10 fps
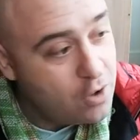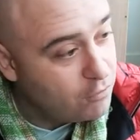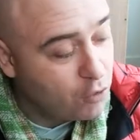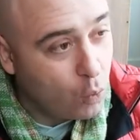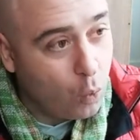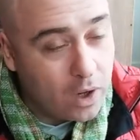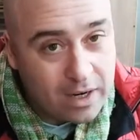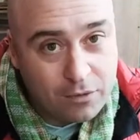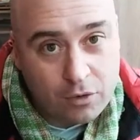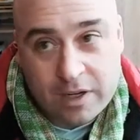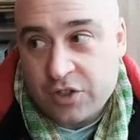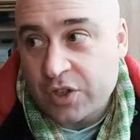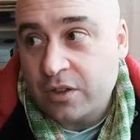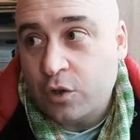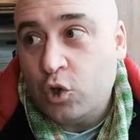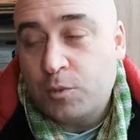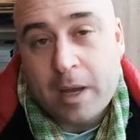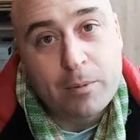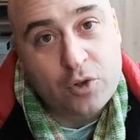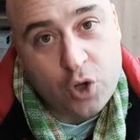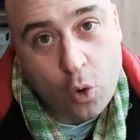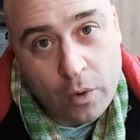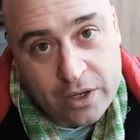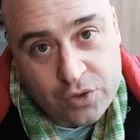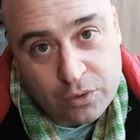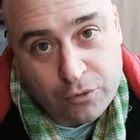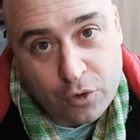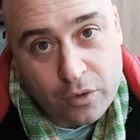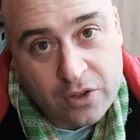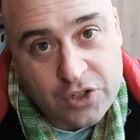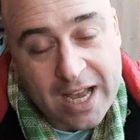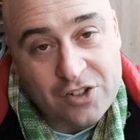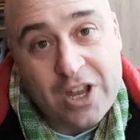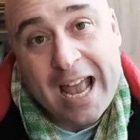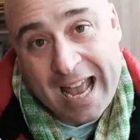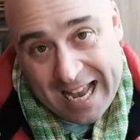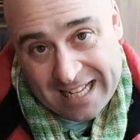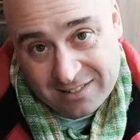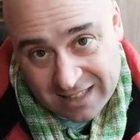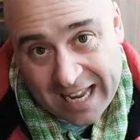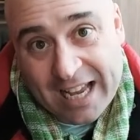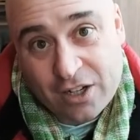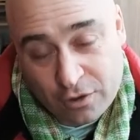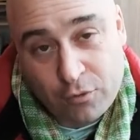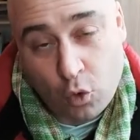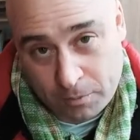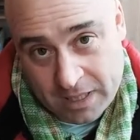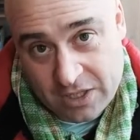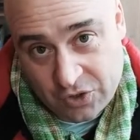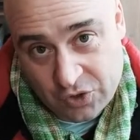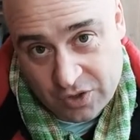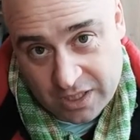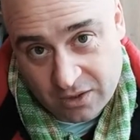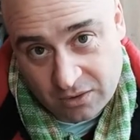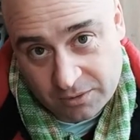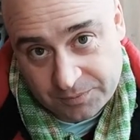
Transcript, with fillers: For whatever reason, newspapers always refer to this as a land for peace deal.